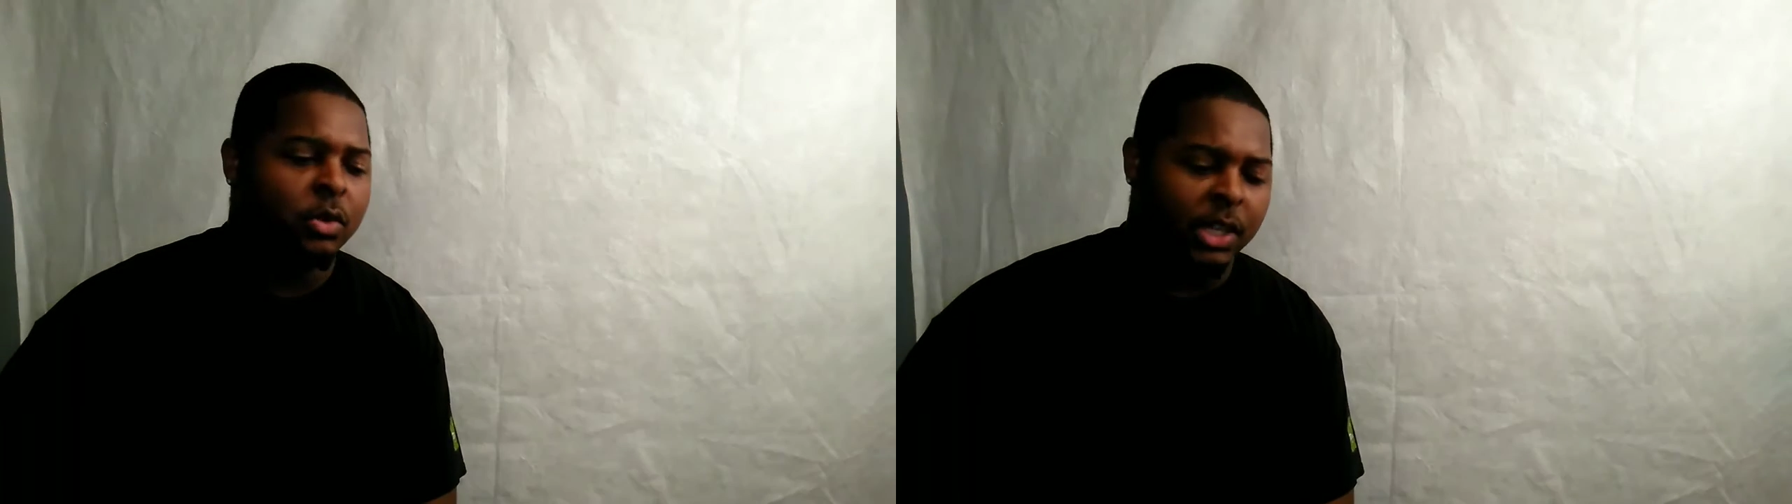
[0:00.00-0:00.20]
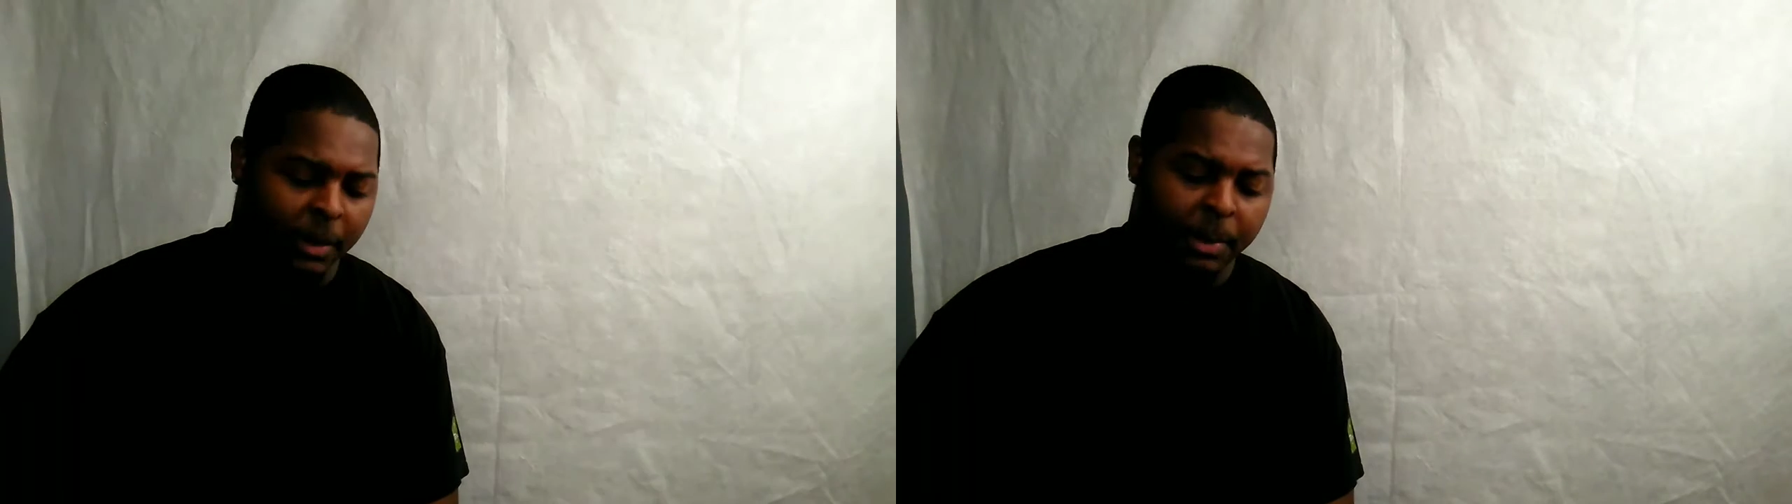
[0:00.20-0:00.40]

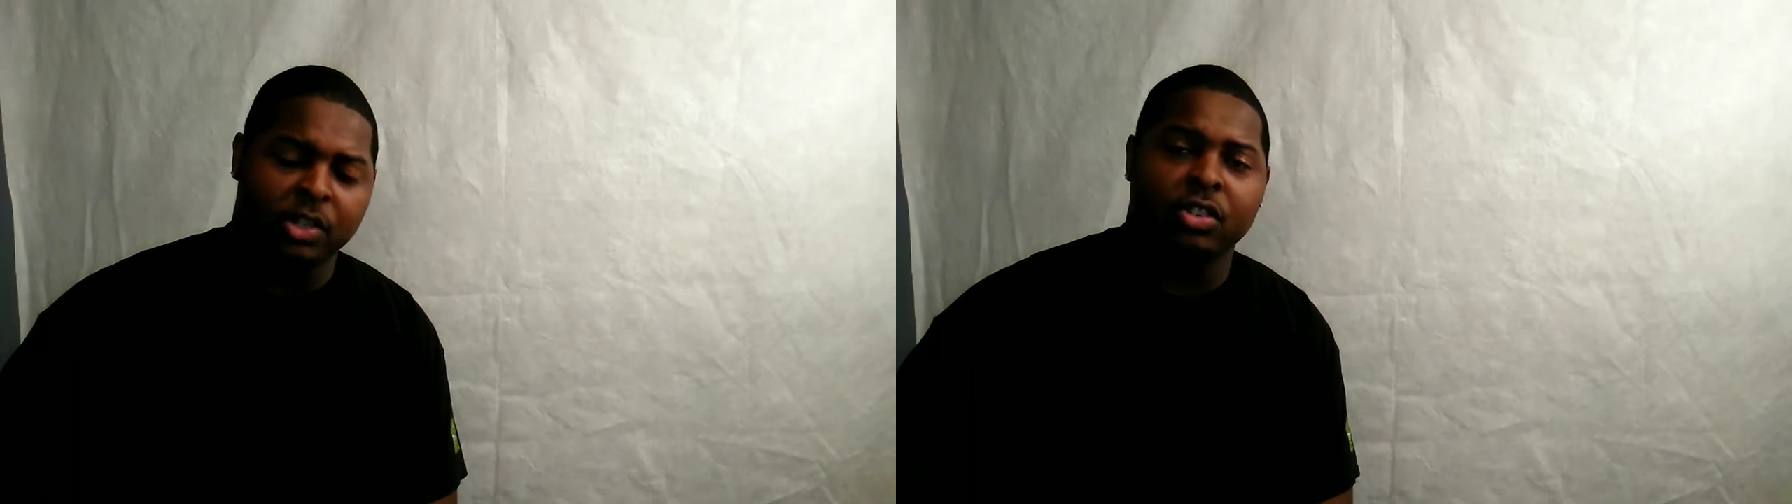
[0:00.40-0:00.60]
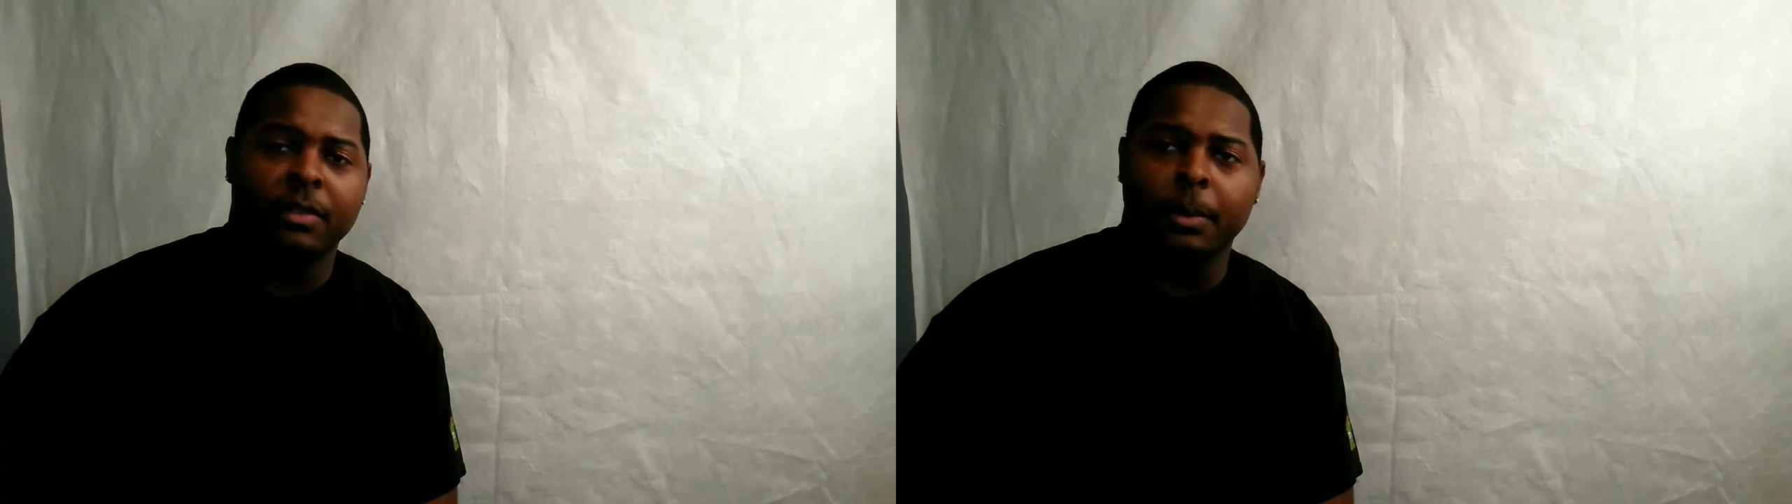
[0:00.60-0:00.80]
to take a
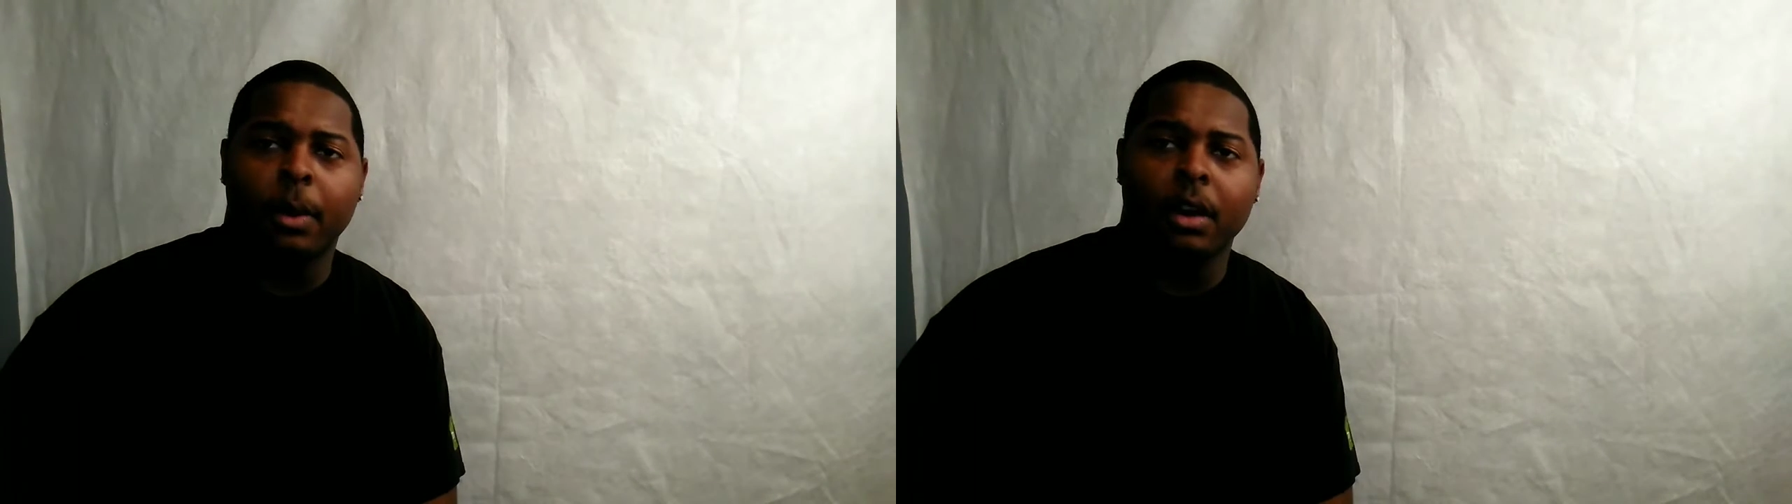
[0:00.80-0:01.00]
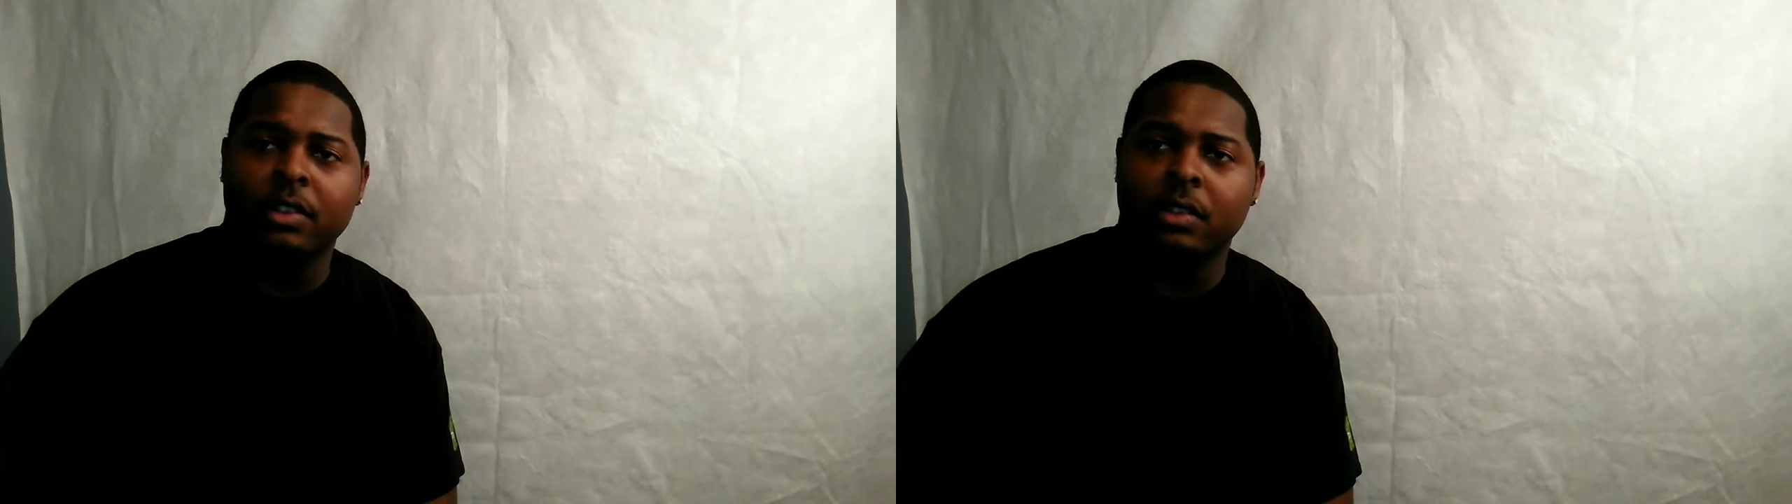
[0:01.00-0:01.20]
picture of the
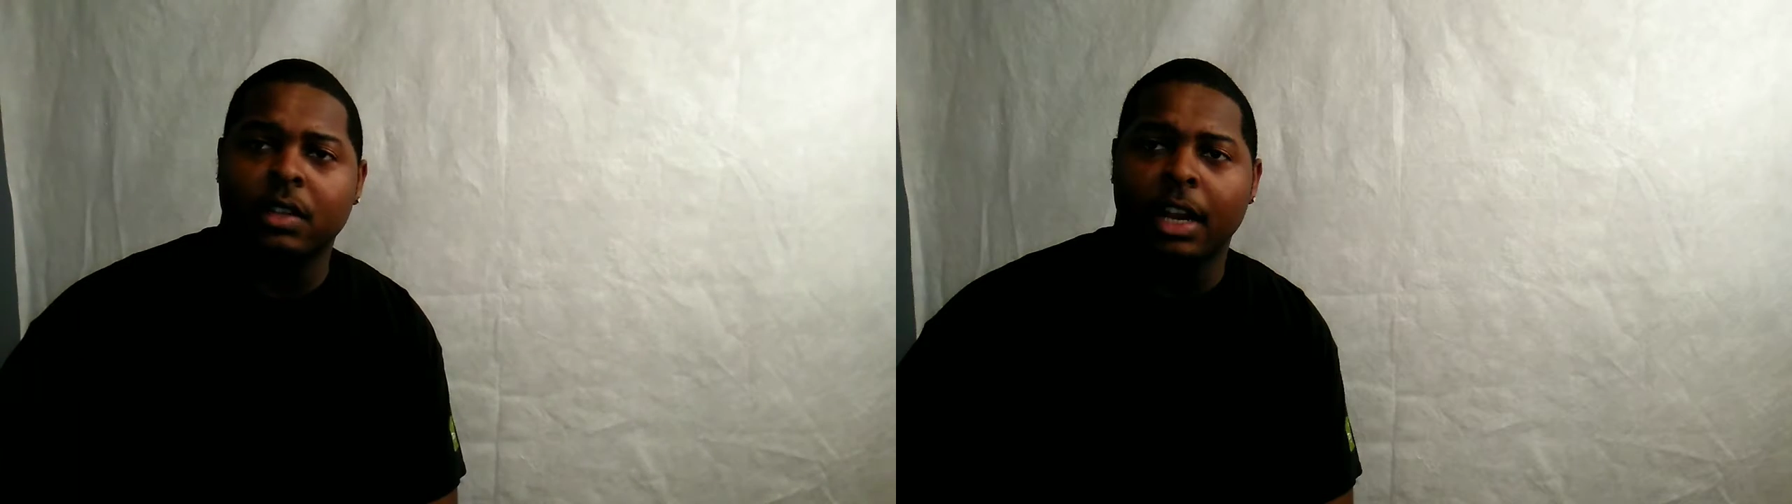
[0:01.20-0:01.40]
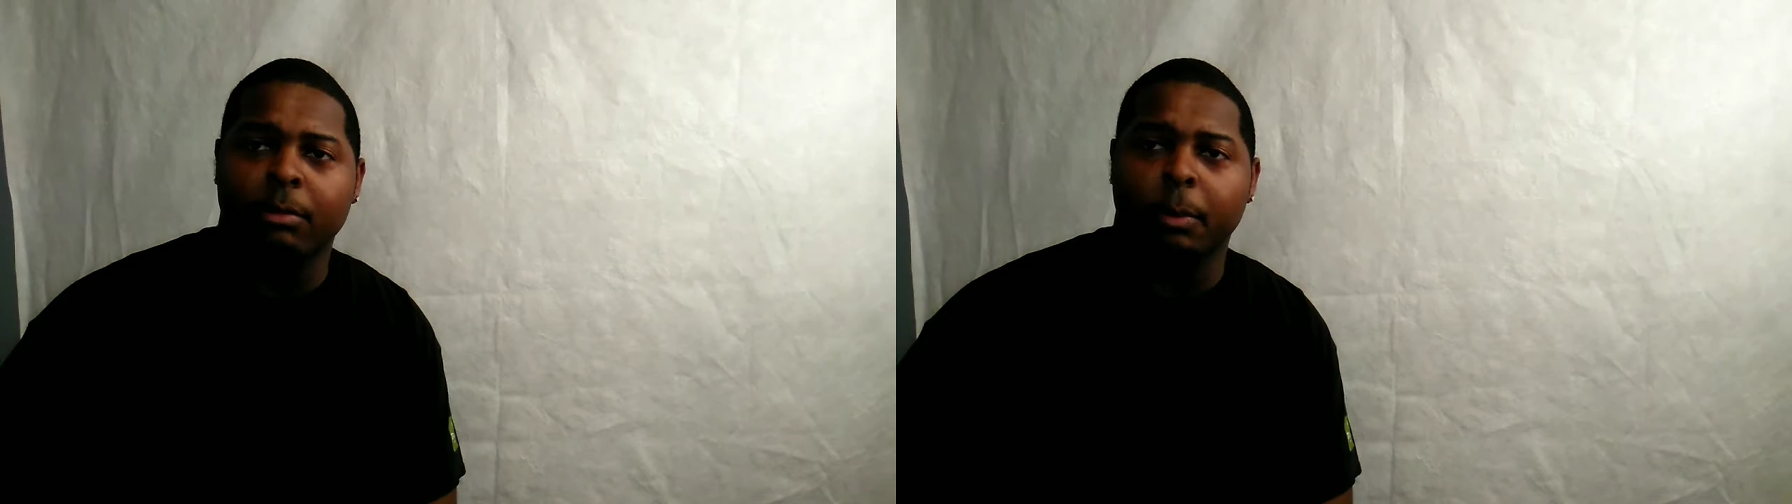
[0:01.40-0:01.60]

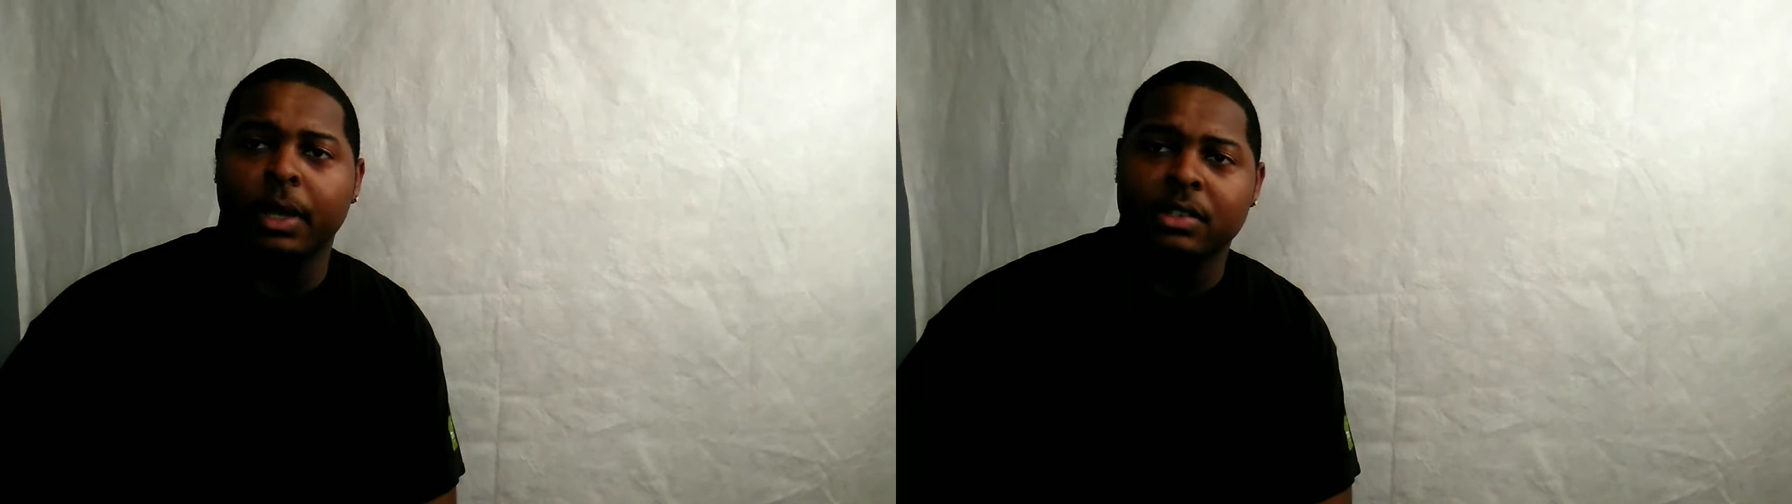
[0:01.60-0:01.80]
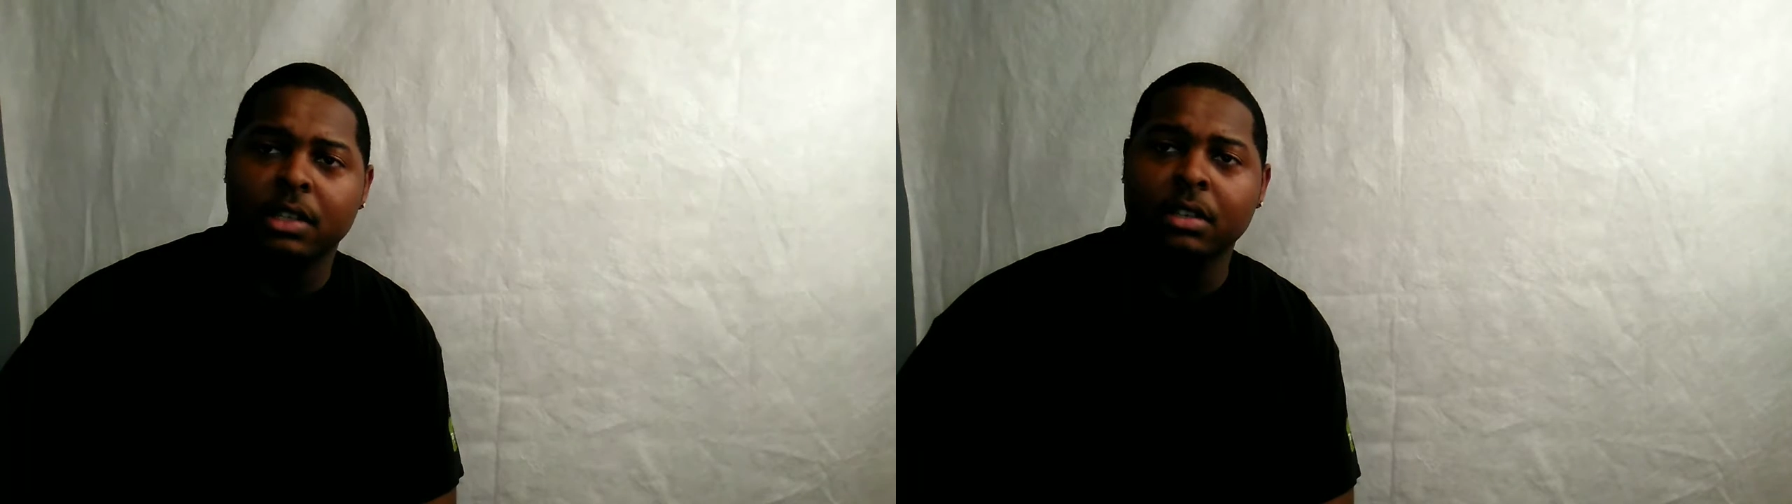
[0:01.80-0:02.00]
parts that I'm
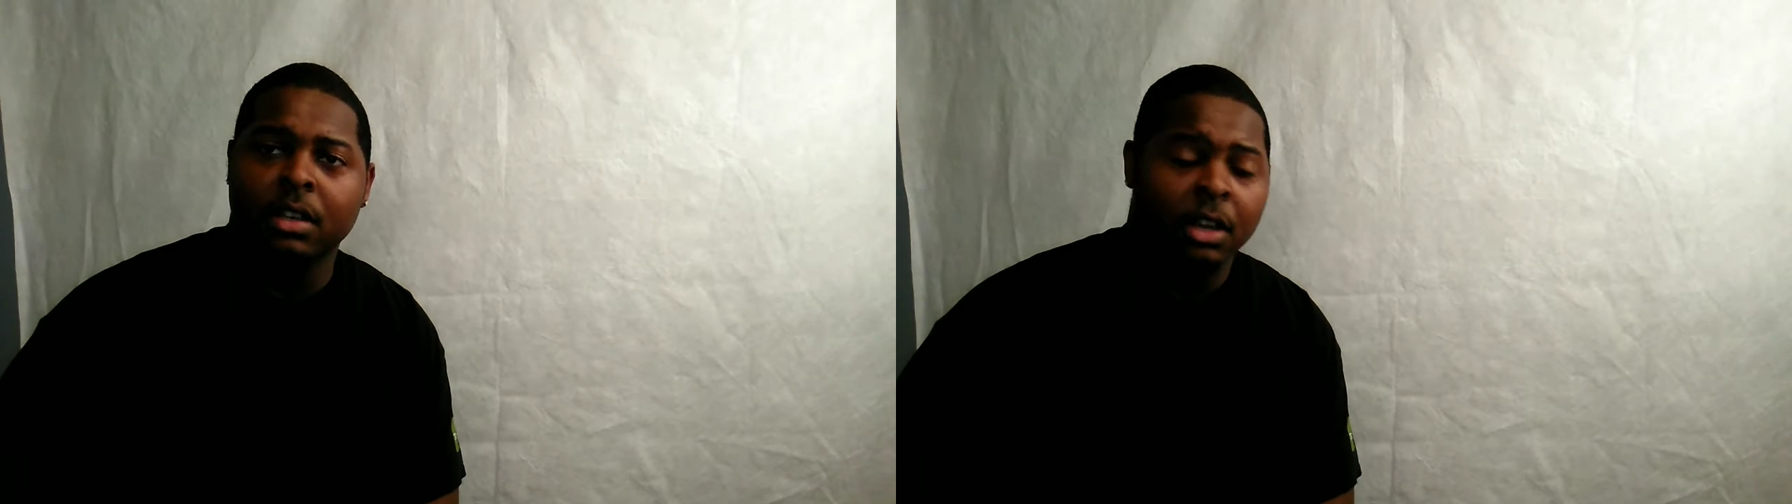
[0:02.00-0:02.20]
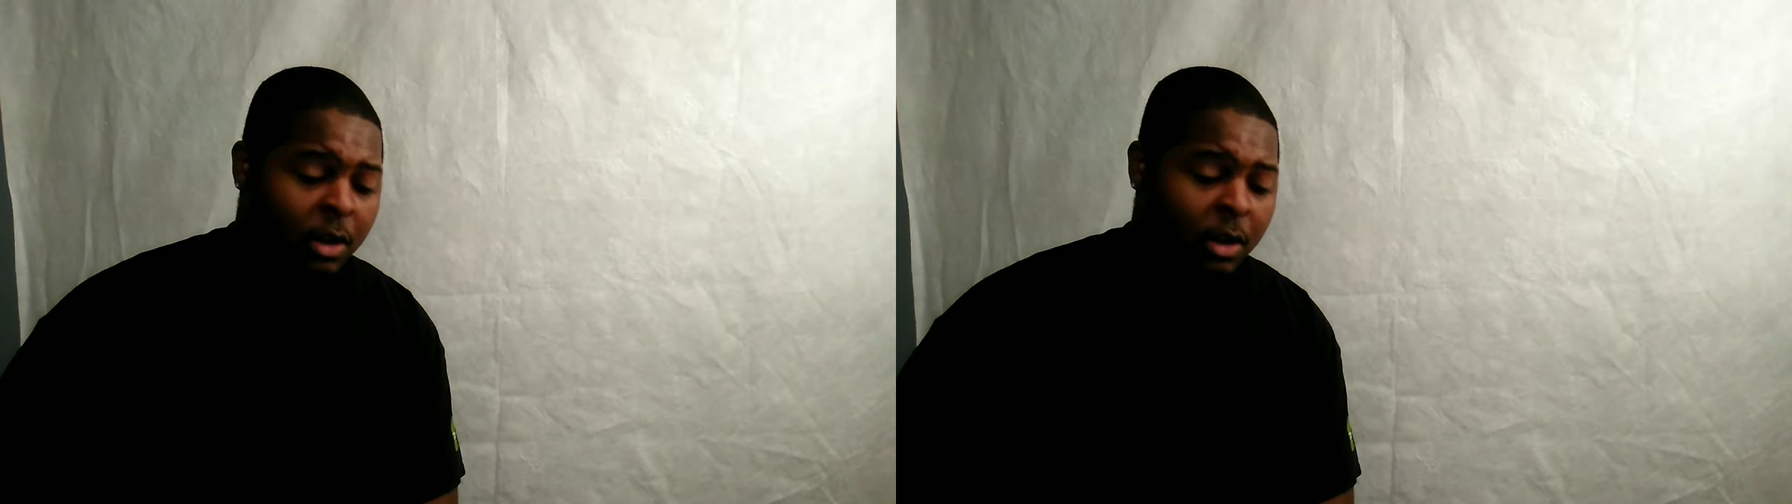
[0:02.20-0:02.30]
replacing,